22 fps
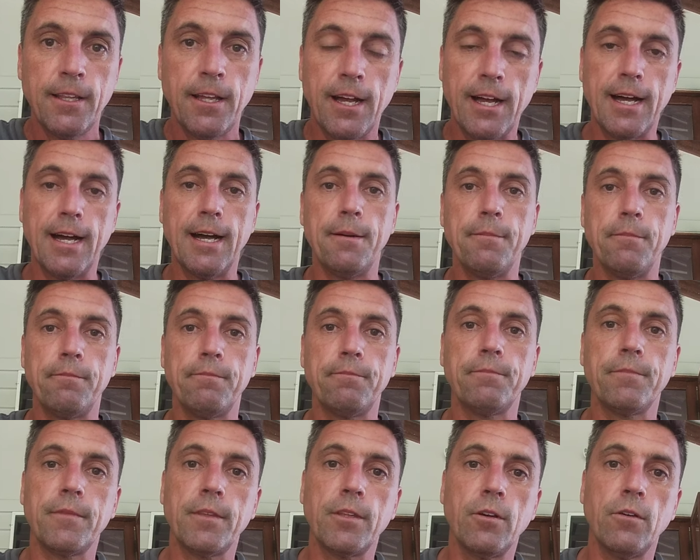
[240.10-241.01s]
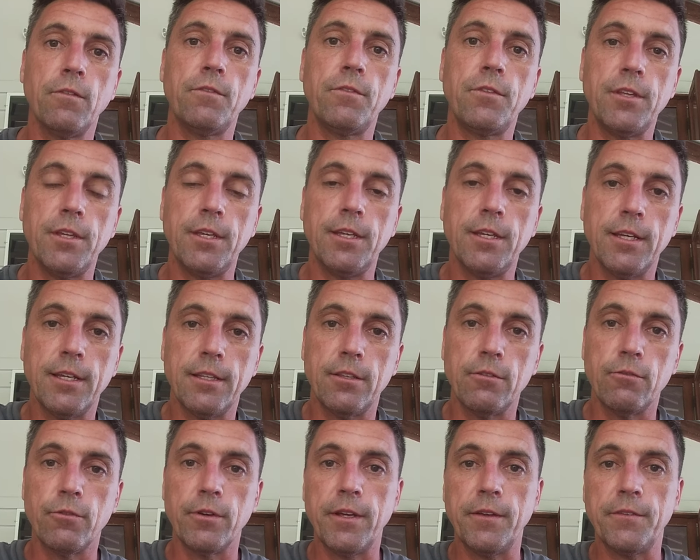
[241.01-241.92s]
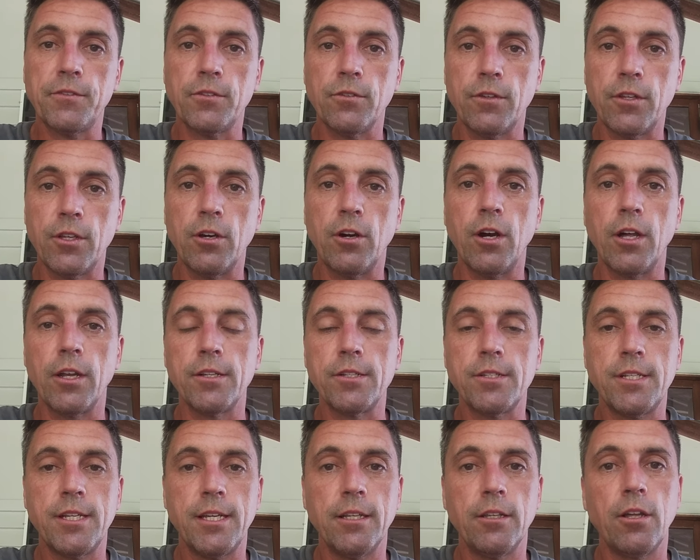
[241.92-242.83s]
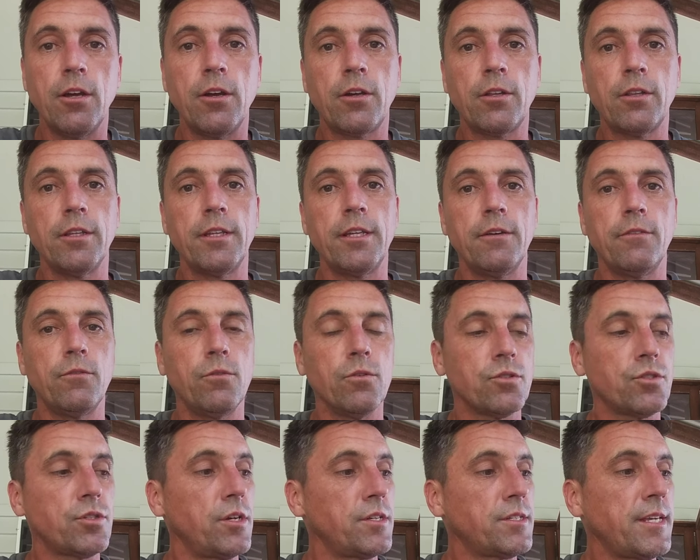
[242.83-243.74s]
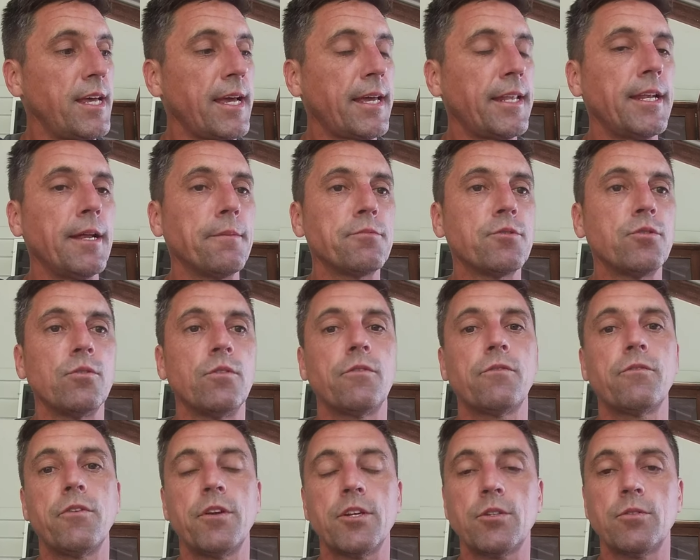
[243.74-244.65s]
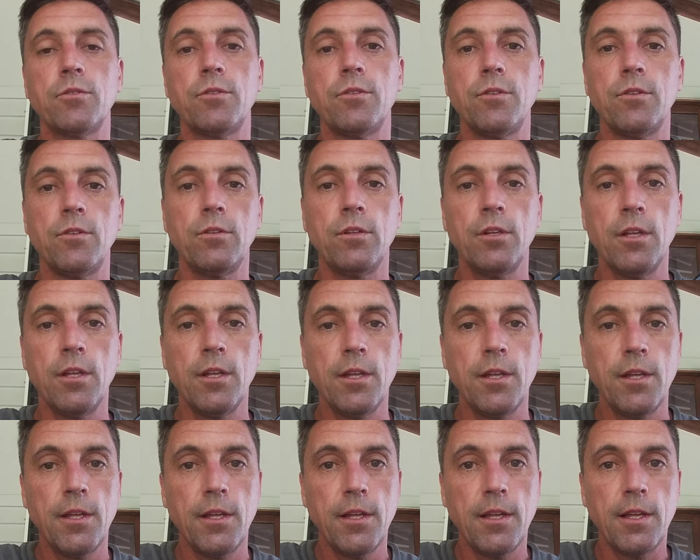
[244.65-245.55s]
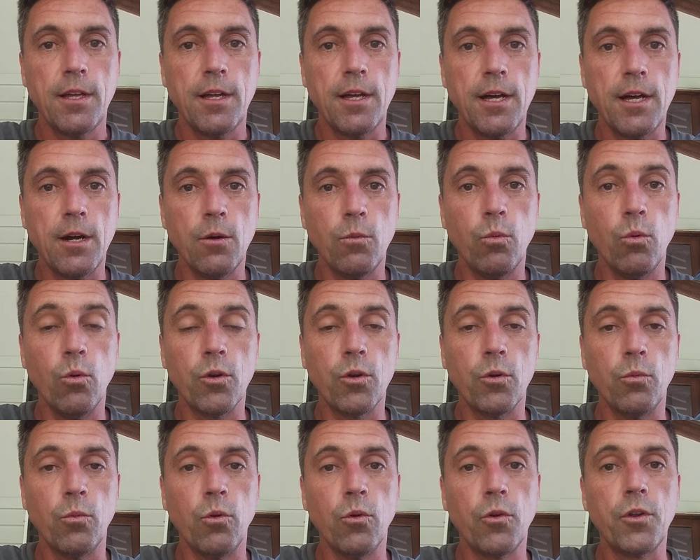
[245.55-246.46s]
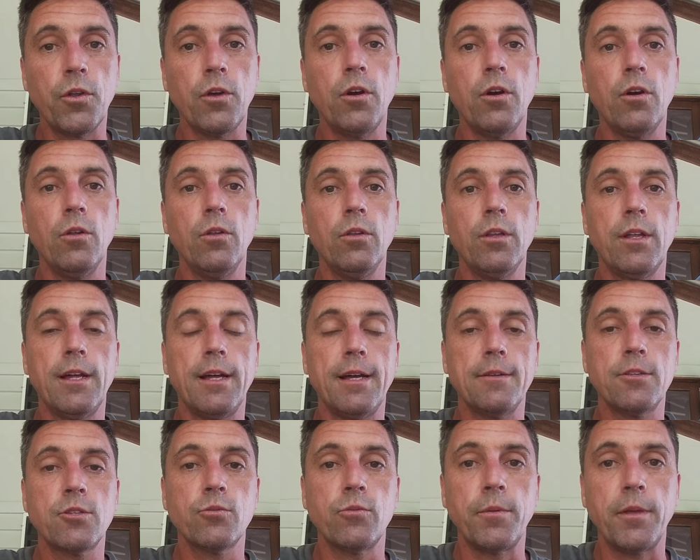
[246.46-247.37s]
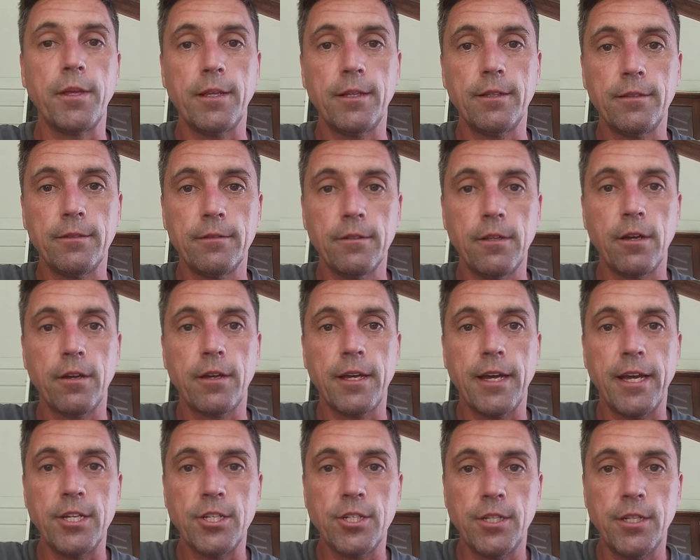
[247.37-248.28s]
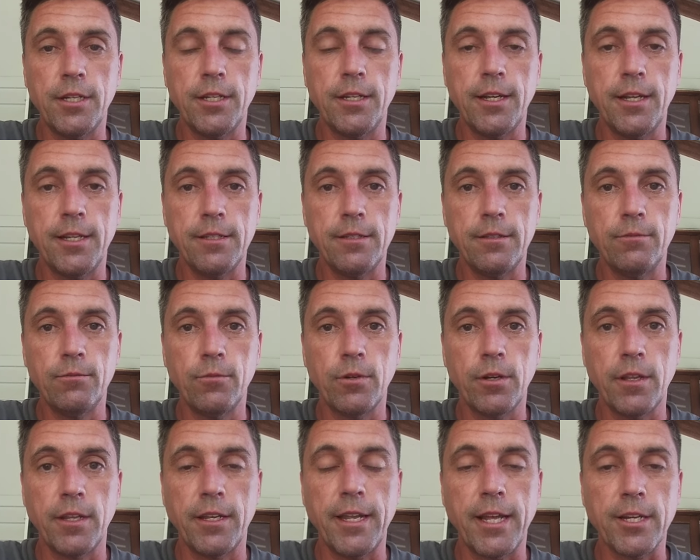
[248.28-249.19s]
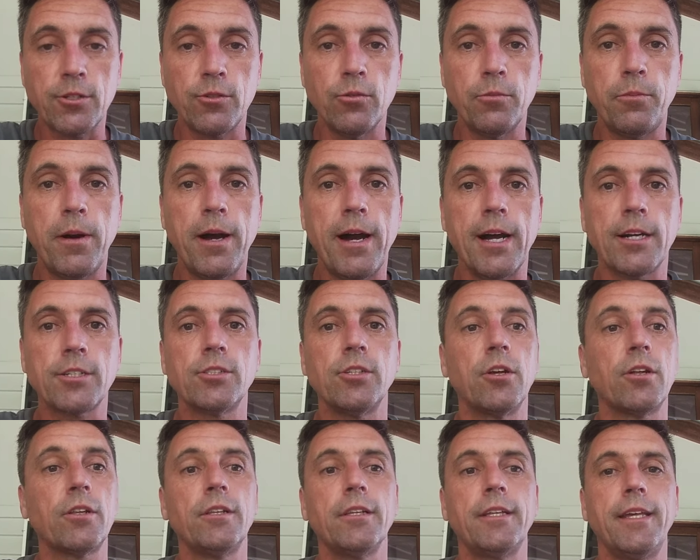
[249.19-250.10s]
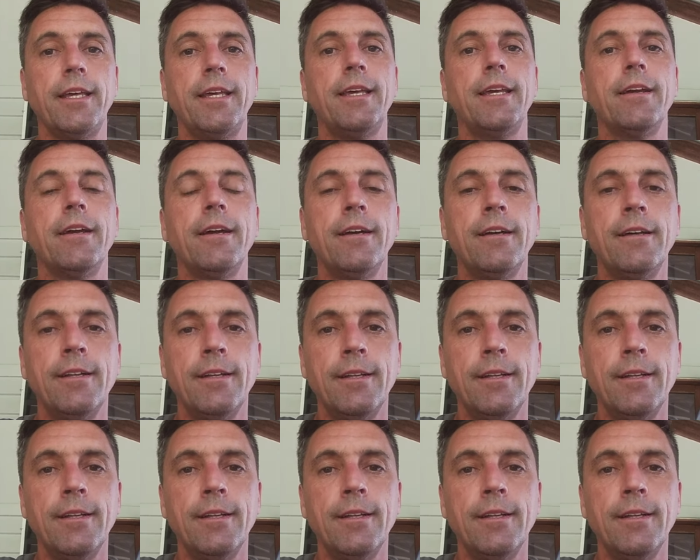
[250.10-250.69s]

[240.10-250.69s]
of the reefs on the islands here locally. I've also taken up to a fresh waterhole swimming location in one of the national parks locally here.